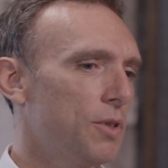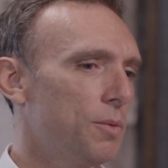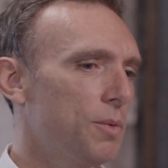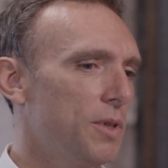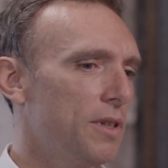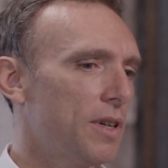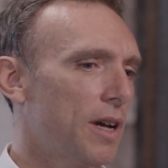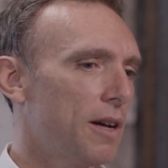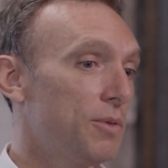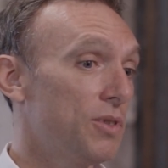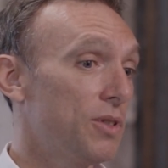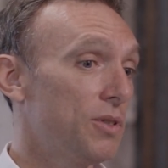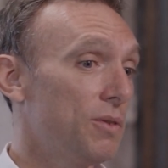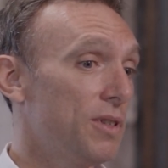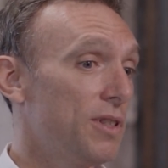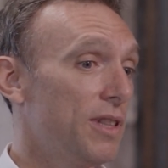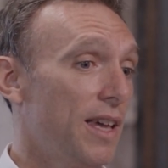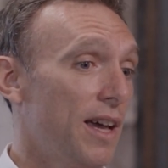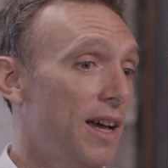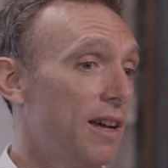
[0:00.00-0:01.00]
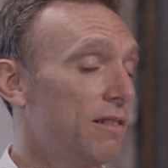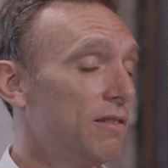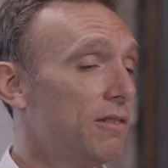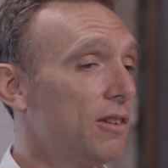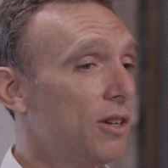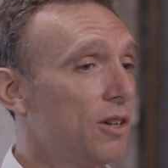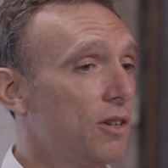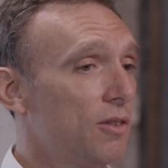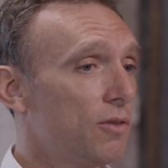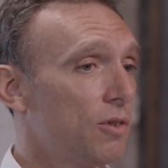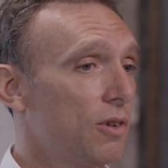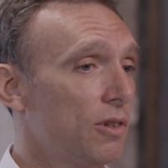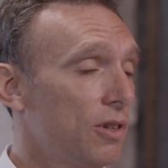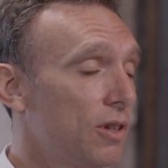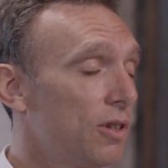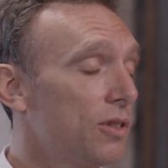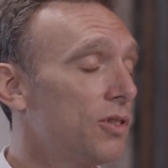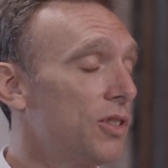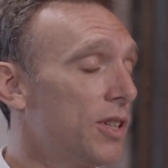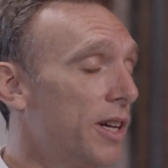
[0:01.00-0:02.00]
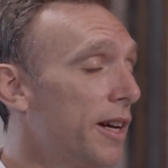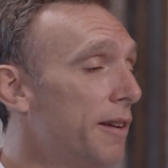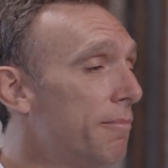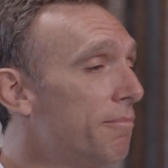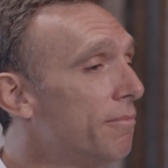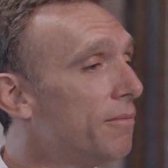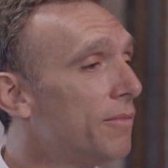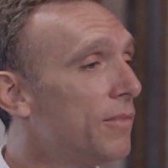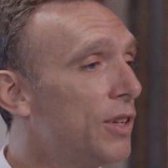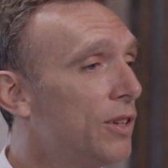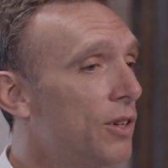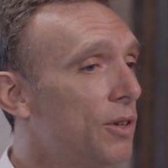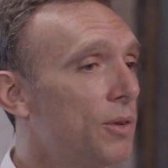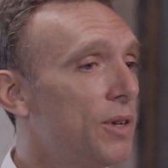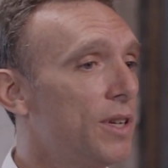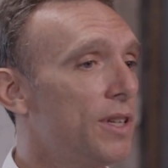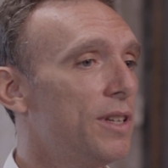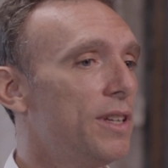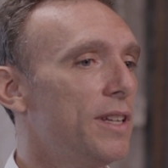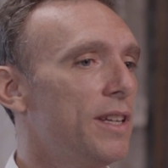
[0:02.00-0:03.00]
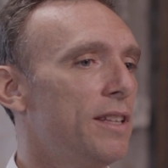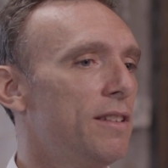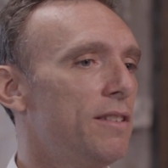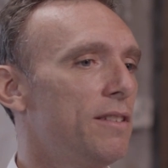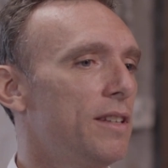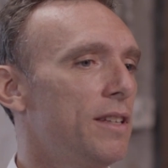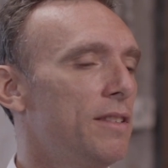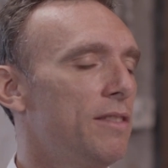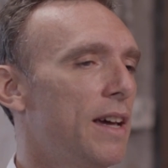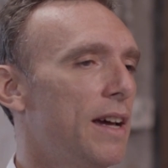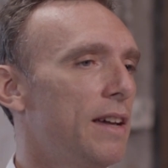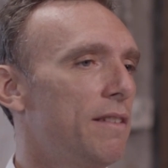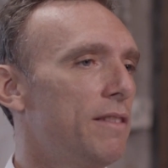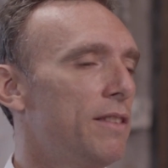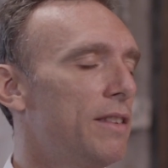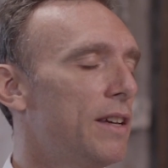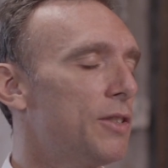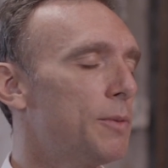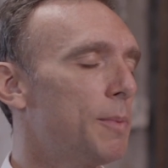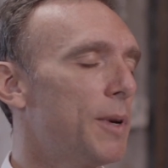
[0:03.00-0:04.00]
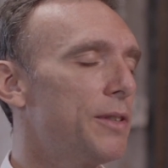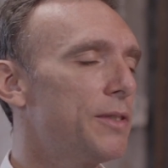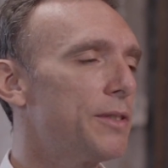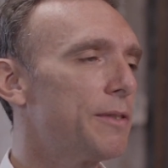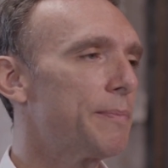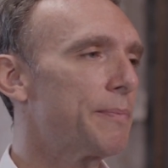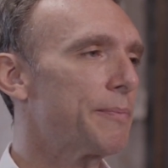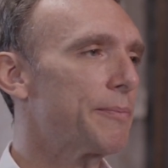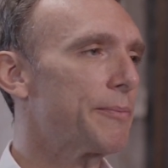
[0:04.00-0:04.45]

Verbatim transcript: So I was doing that for a long time, you know, in that space.